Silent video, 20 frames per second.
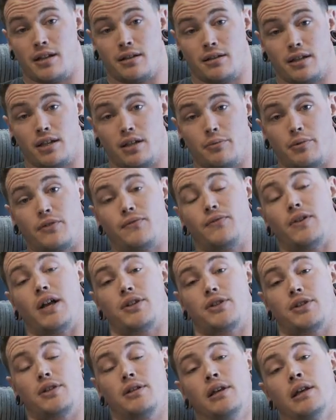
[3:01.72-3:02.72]
in a little bit of
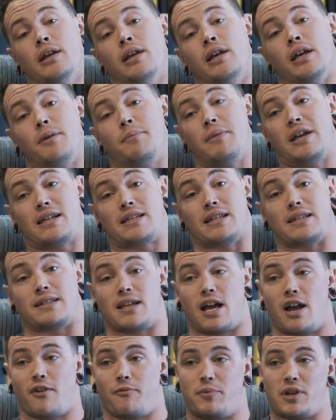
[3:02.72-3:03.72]
flexion, makes it
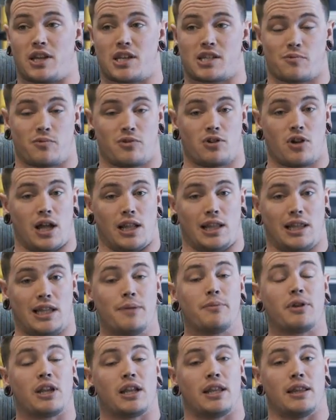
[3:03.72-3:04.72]
tough because we're not
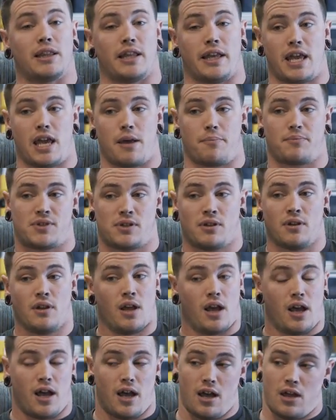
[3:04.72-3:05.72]
limited in the hips
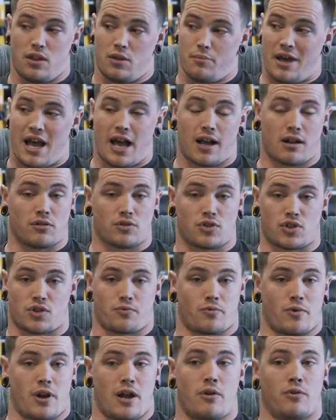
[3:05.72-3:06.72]
uh, the back will
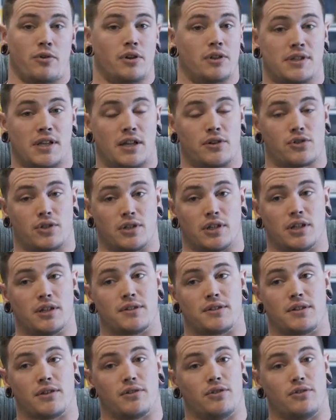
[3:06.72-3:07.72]
just round essentially
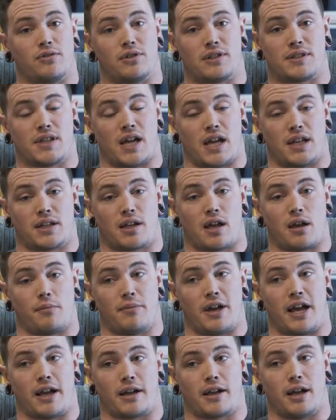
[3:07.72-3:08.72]
until you decide to
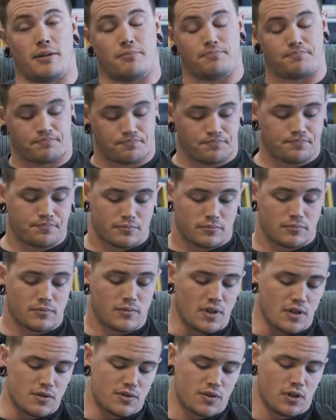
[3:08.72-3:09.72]
come back up.
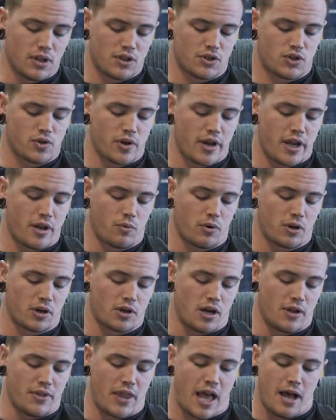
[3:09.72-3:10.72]
So let's try and
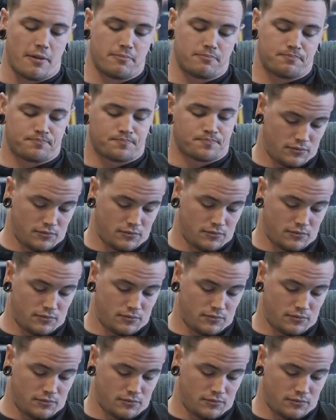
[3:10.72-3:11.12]
work on that.